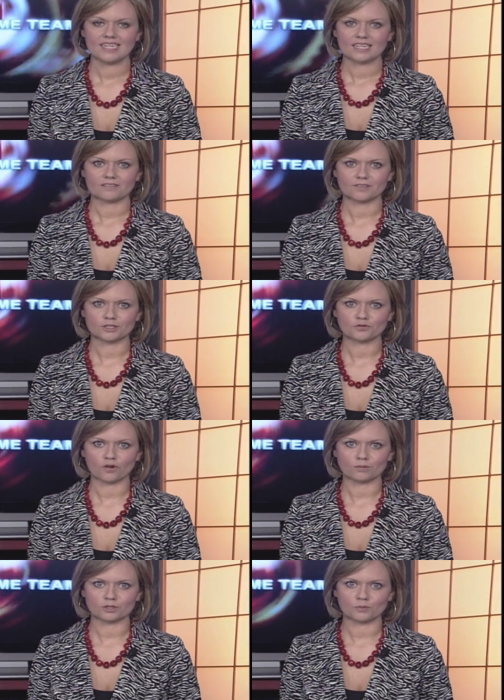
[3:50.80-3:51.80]
The first
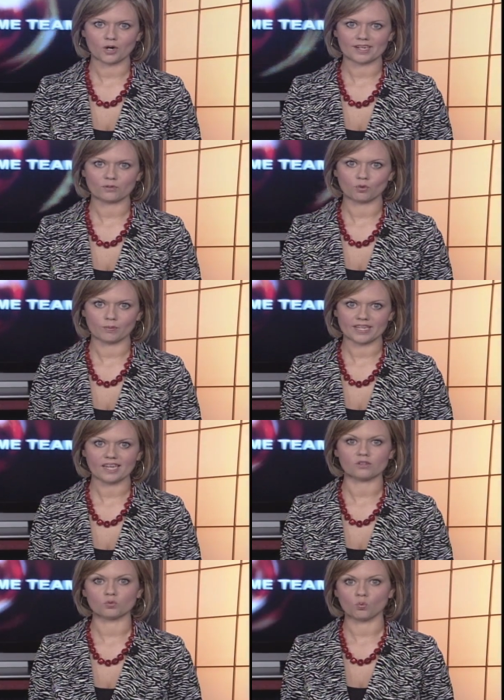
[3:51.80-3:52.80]
farmers market will be
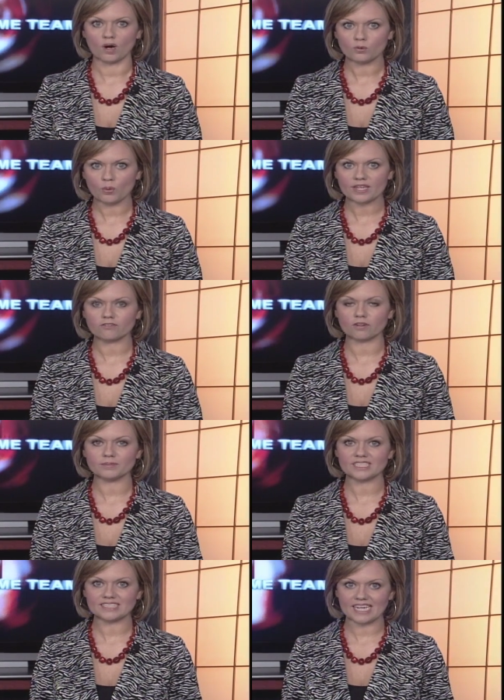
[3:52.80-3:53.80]
held one week from
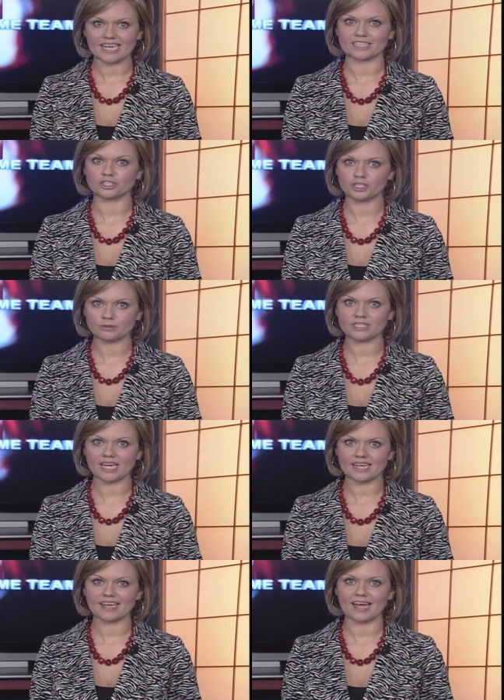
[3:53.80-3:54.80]
today,
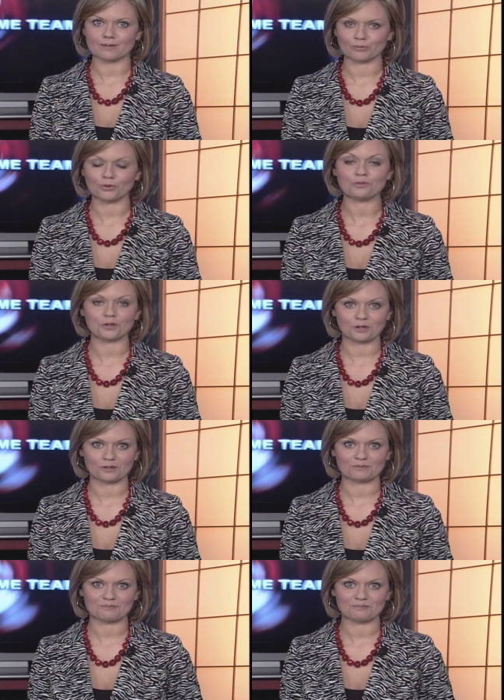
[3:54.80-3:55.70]
Tuesday, April 3rd.